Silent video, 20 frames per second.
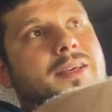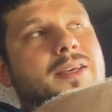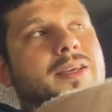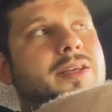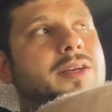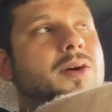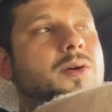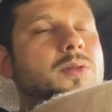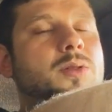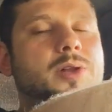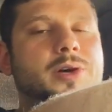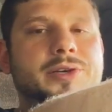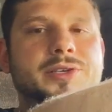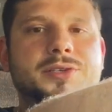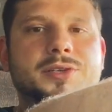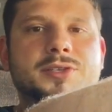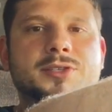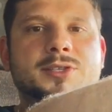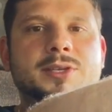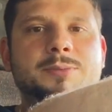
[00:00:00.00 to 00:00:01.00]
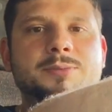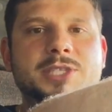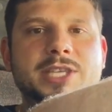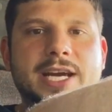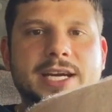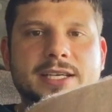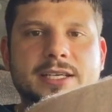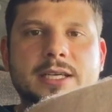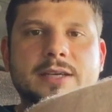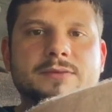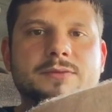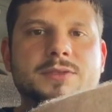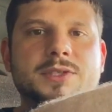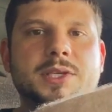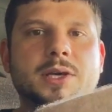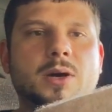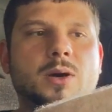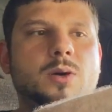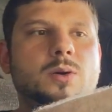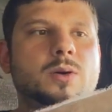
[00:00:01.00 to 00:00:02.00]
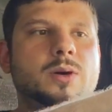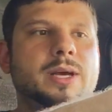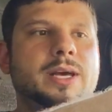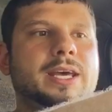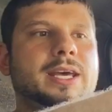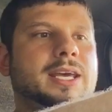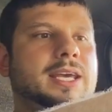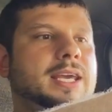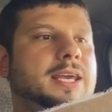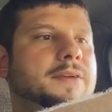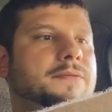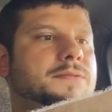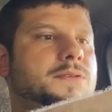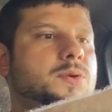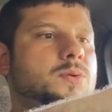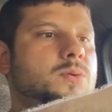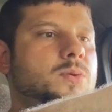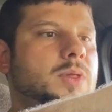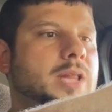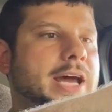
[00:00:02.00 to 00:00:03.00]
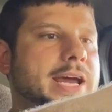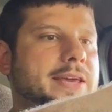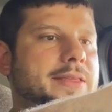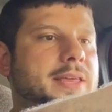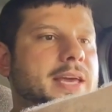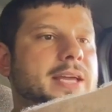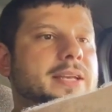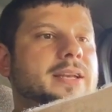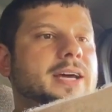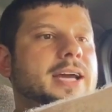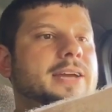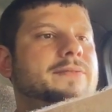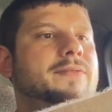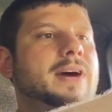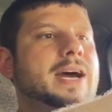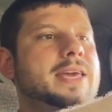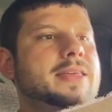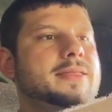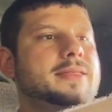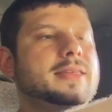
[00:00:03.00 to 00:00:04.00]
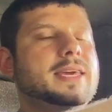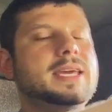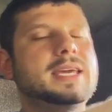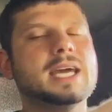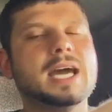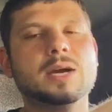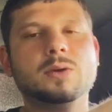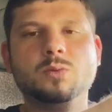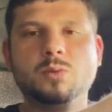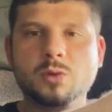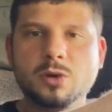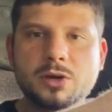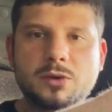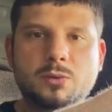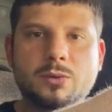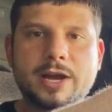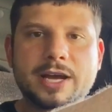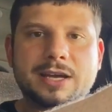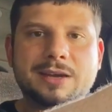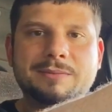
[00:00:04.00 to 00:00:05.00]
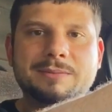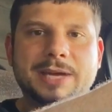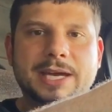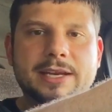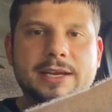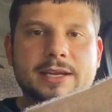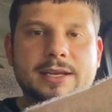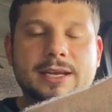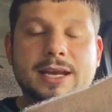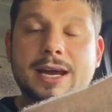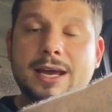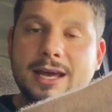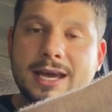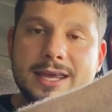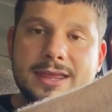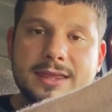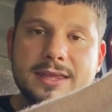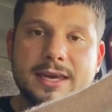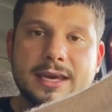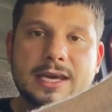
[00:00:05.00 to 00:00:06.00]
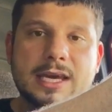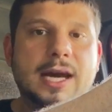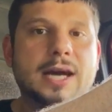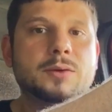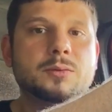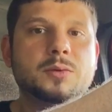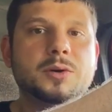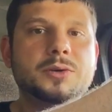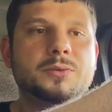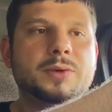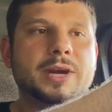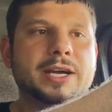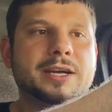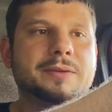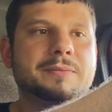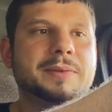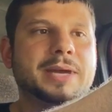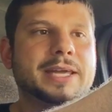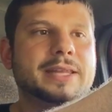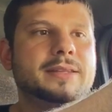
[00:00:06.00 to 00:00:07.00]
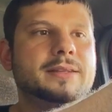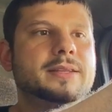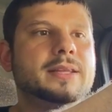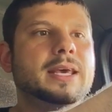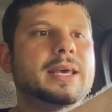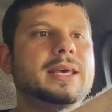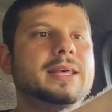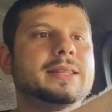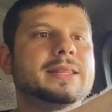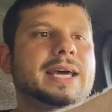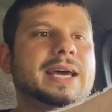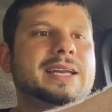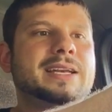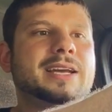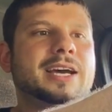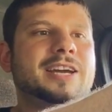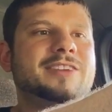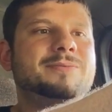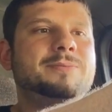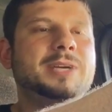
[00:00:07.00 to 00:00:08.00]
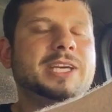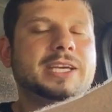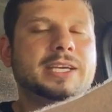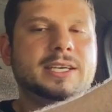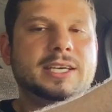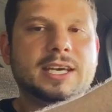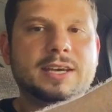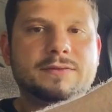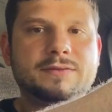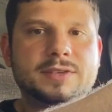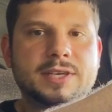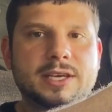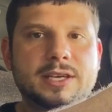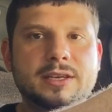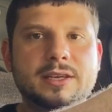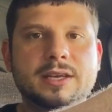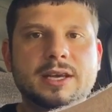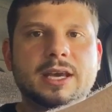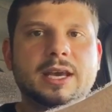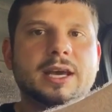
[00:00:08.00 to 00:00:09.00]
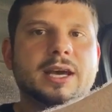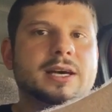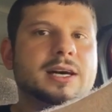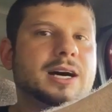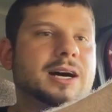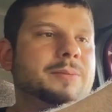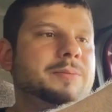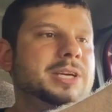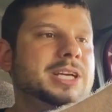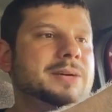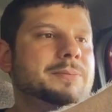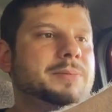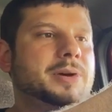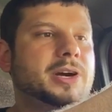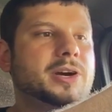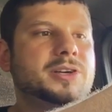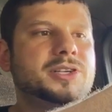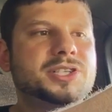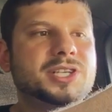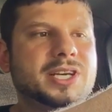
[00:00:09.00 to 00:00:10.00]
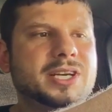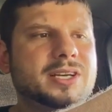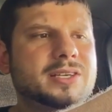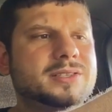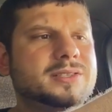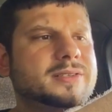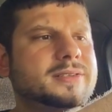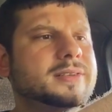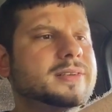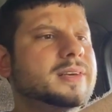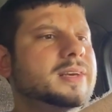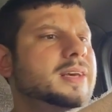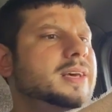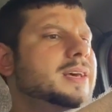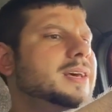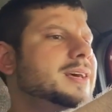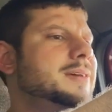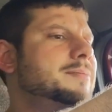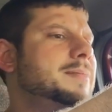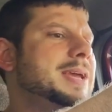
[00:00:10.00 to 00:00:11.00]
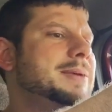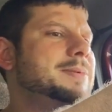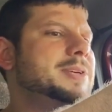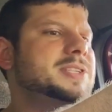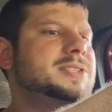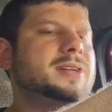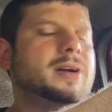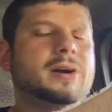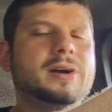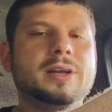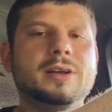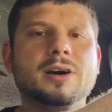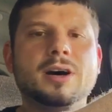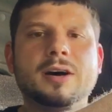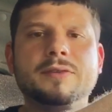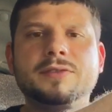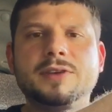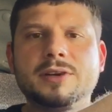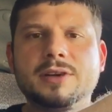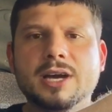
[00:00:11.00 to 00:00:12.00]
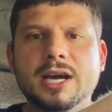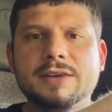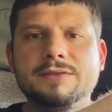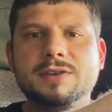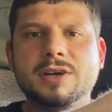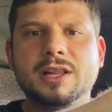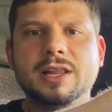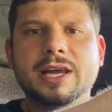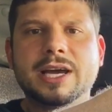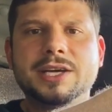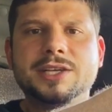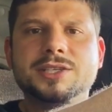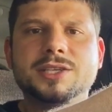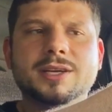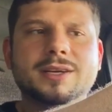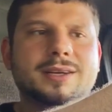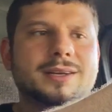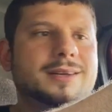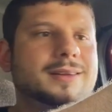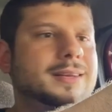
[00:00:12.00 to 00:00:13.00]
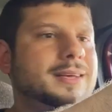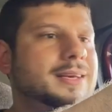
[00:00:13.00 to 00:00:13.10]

you know, looks are subjective. So if you like that knife, I think I would recommend it. Not I think, I would recommend that knife being gifted, being purchased, maybe starting off your knife collection.